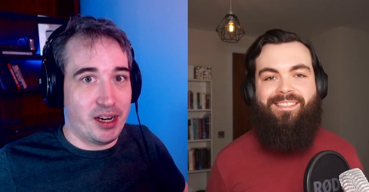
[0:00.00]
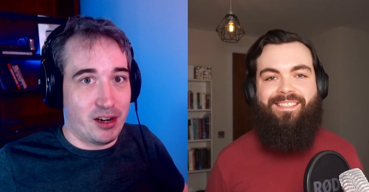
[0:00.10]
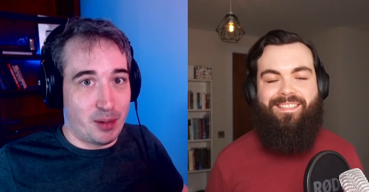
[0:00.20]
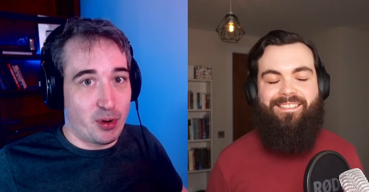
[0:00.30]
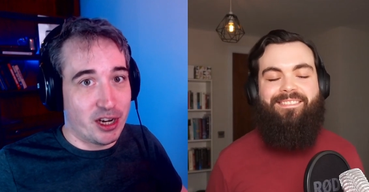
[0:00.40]

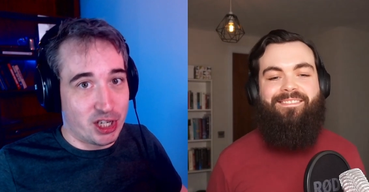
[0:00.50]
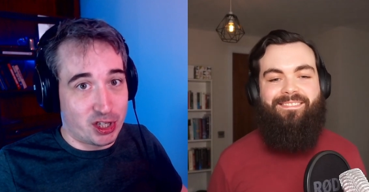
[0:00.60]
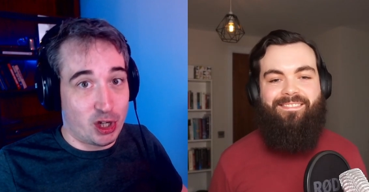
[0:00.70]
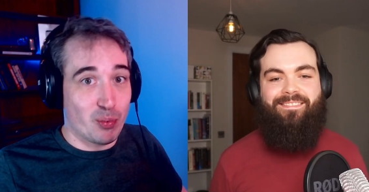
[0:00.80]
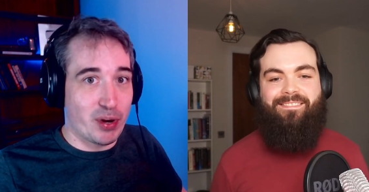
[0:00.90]
Speaker 1: on a
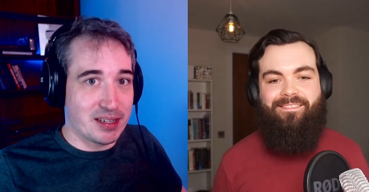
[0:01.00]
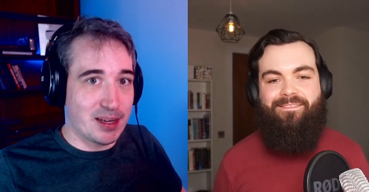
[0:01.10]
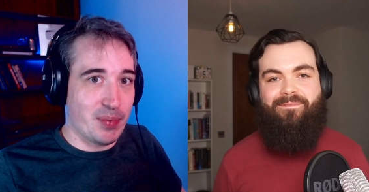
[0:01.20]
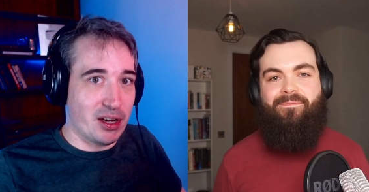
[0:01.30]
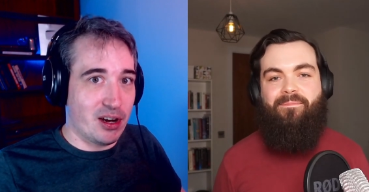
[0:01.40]
project or you bring
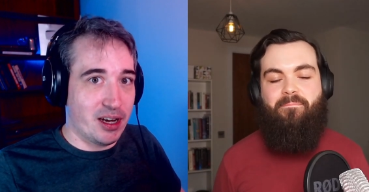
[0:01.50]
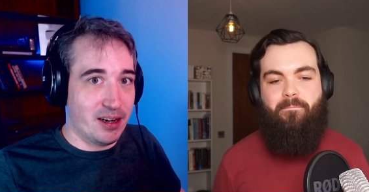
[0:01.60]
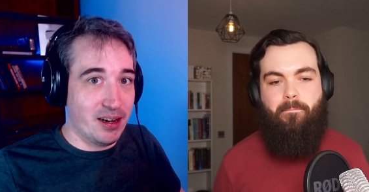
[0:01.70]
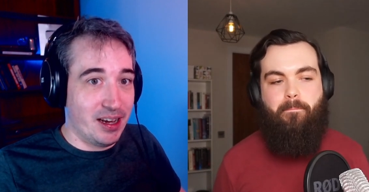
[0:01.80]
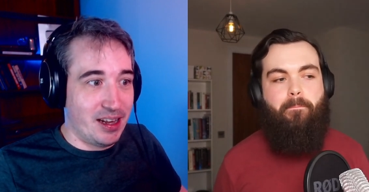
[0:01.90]
something
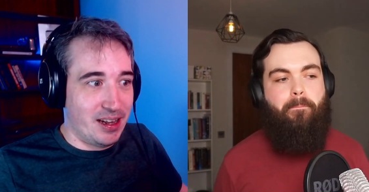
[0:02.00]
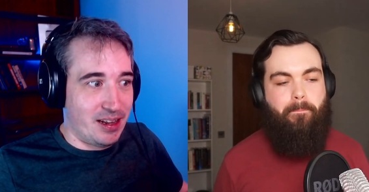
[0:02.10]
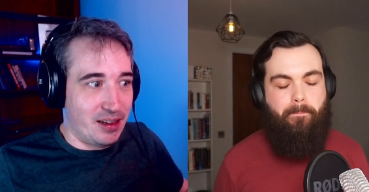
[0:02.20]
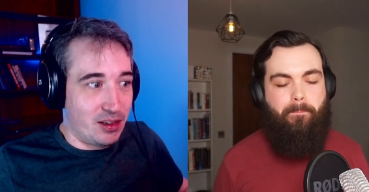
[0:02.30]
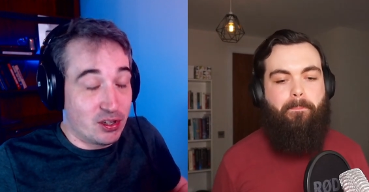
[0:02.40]
on,
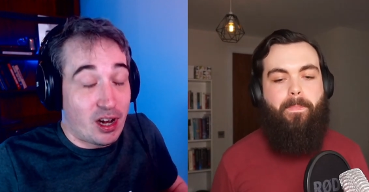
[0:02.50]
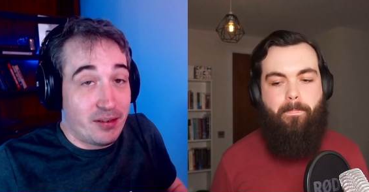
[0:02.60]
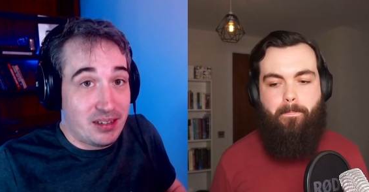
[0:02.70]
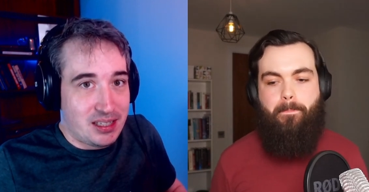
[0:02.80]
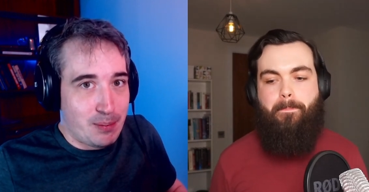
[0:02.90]
there's
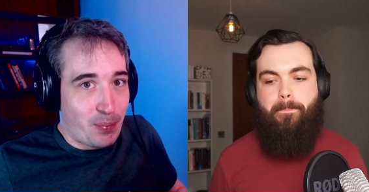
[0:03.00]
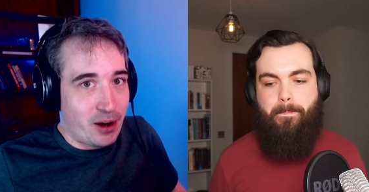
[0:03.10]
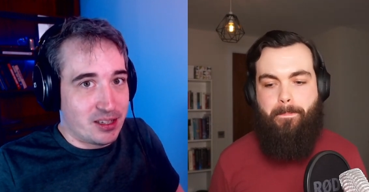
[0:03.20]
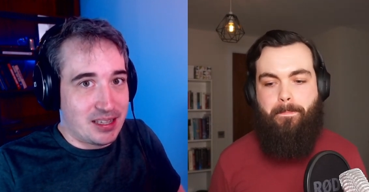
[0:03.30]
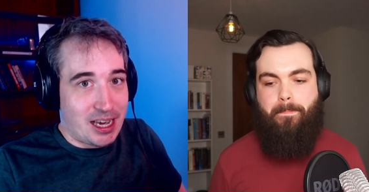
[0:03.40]
obviously
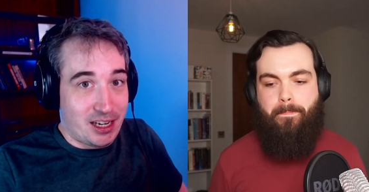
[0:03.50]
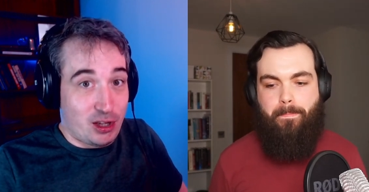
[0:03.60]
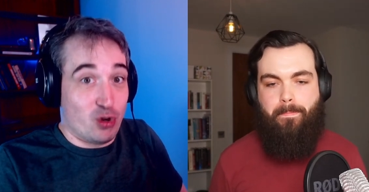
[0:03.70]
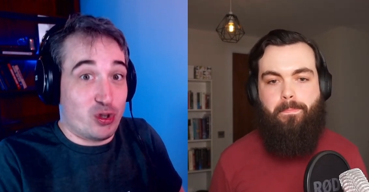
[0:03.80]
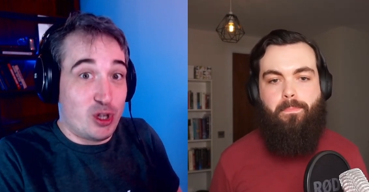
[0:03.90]
parts of that
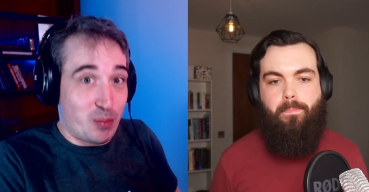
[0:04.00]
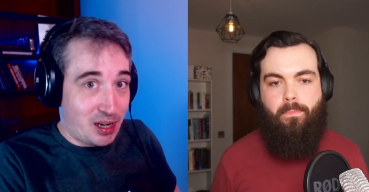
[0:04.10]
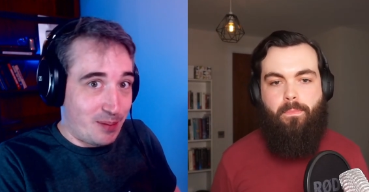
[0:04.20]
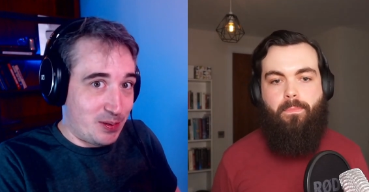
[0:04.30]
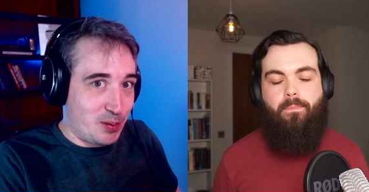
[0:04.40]
that you're super
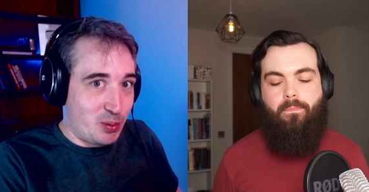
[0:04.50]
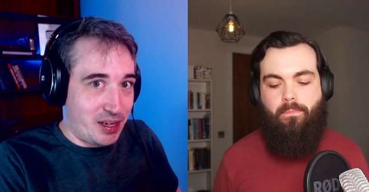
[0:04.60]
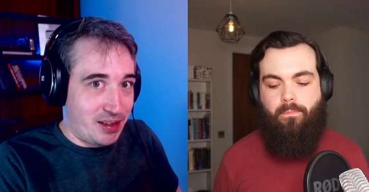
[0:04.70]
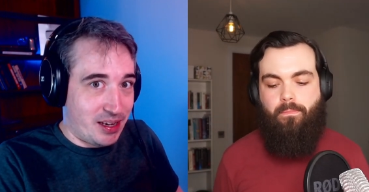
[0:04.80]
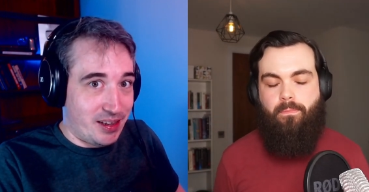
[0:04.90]
comfortable
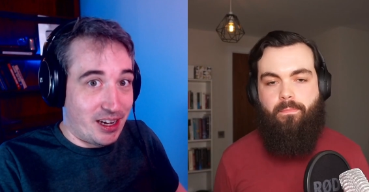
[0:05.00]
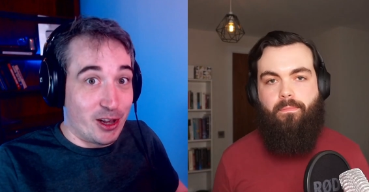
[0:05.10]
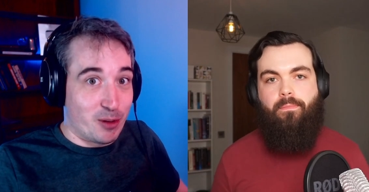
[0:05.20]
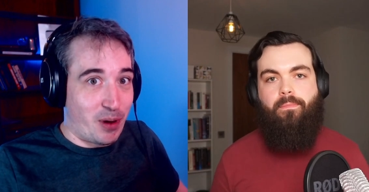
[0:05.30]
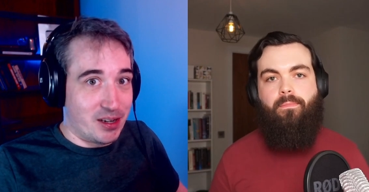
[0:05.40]
with and then
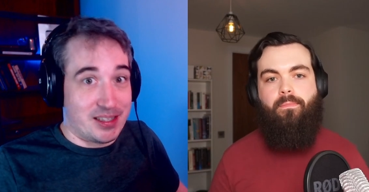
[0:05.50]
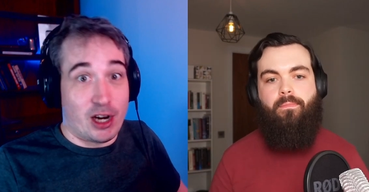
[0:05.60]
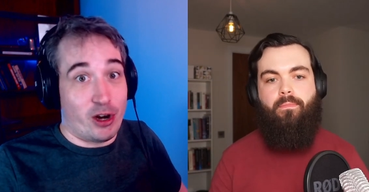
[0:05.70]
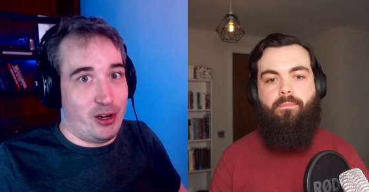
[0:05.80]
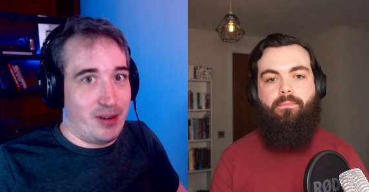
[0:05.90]
other parts
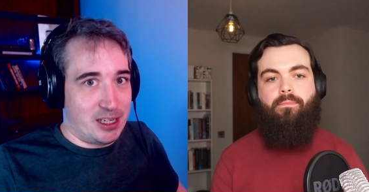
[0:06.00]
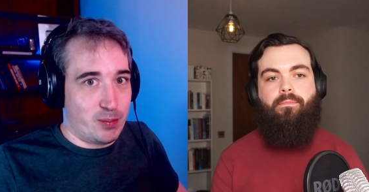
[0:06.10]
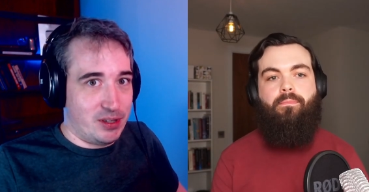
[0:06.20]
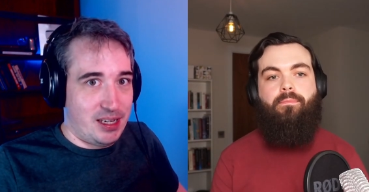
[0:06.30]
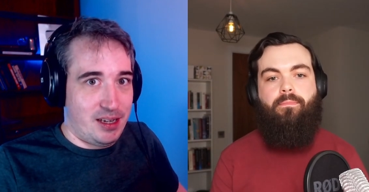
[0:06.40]
that aren't your
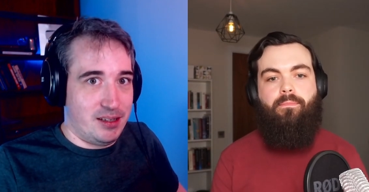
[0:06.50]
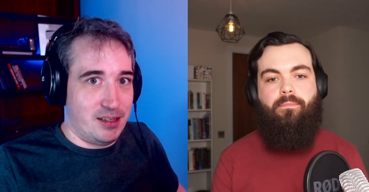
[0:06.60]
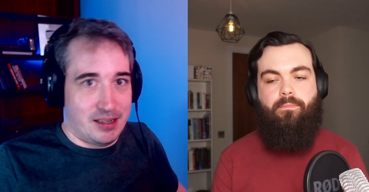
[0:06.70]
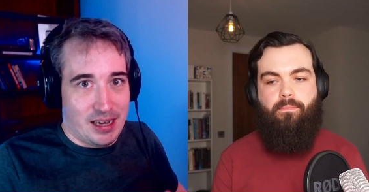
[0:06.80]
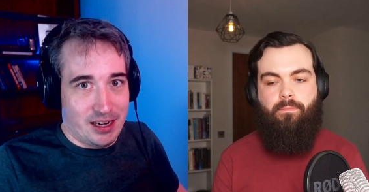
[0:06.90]

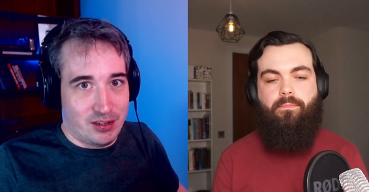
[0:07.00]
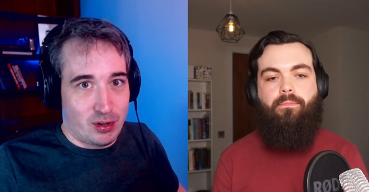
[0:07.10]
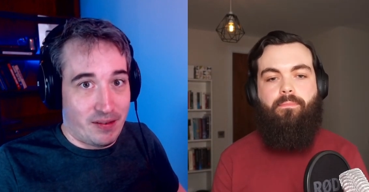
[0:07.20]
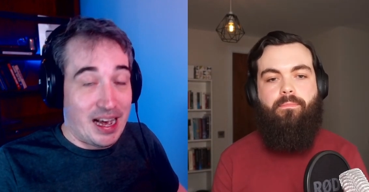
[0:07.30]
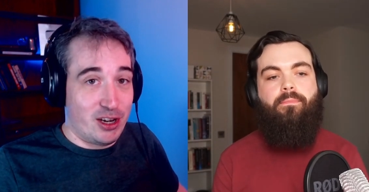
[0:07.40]
expertise and
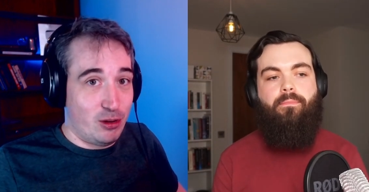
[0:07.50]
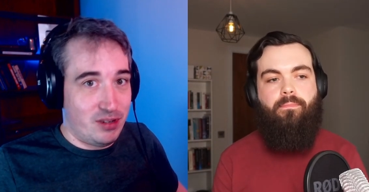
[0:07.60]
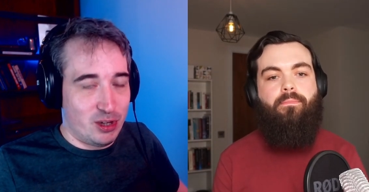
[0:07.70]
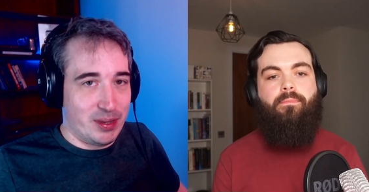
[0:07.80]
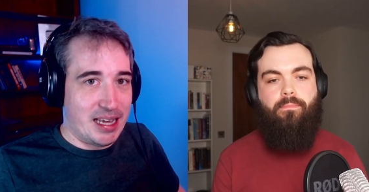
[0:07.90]
sort of how do you
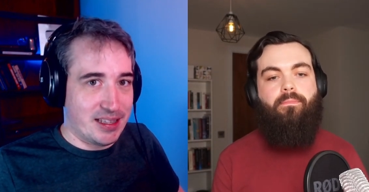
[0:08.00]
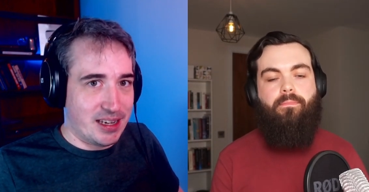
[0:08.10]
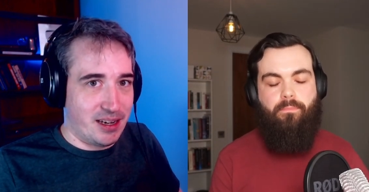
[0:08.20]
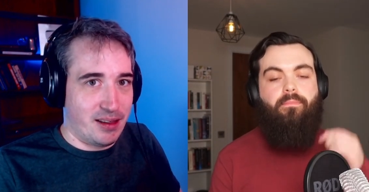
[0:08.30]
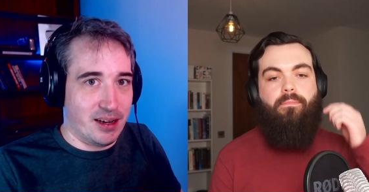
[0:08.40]
deal with that
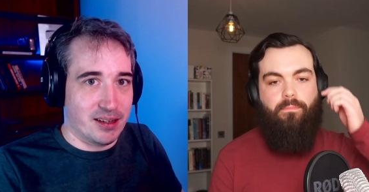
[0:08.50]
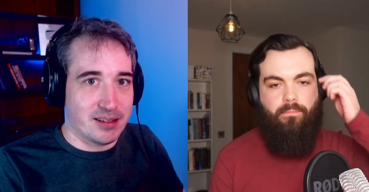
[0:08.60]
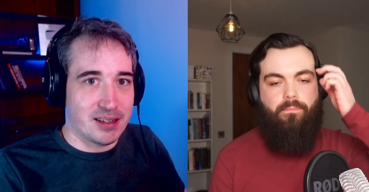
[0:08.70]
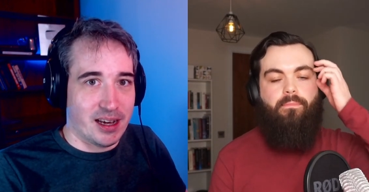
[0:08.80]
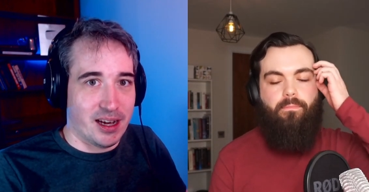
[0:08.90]
side of
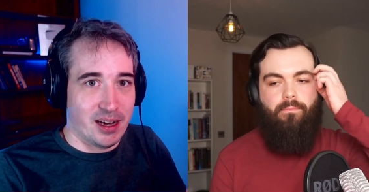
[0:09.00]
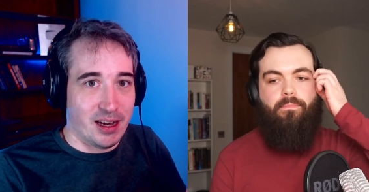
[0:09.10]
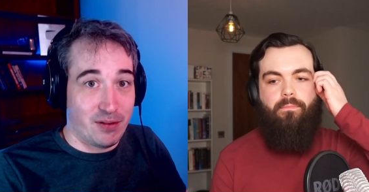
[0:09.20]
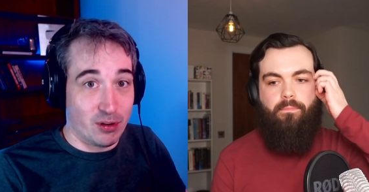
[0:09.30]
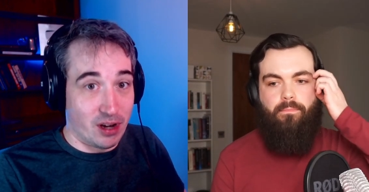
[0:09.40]
things uh,
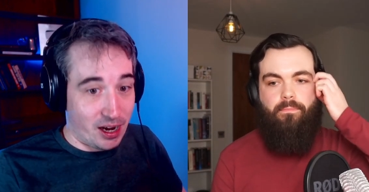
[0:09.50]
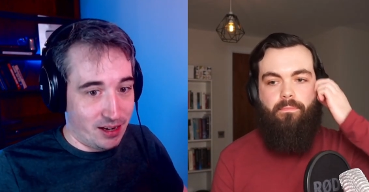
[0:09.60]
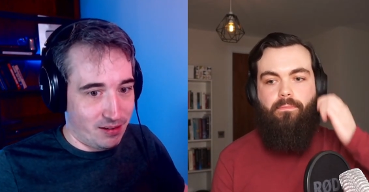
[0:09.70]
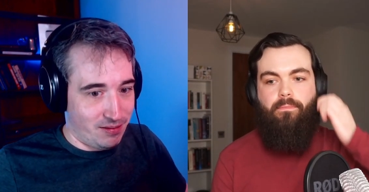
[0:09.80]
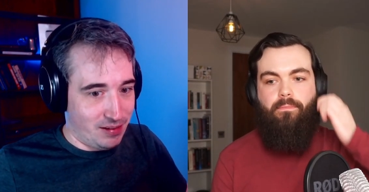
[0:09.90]
if you're
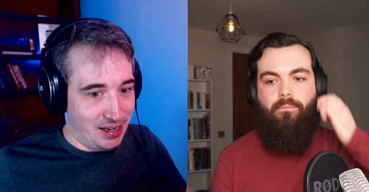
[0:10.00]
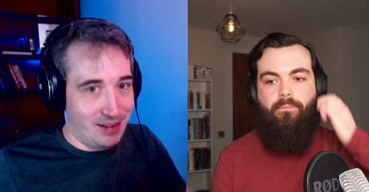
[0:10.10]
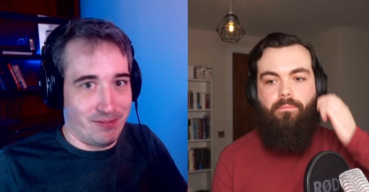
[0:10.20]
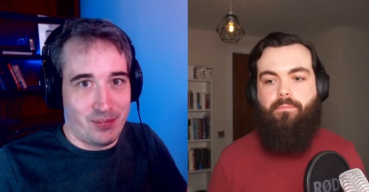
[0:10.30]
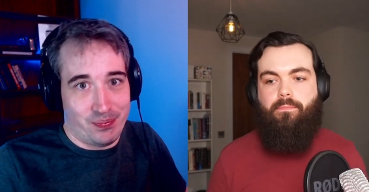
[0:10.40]
not an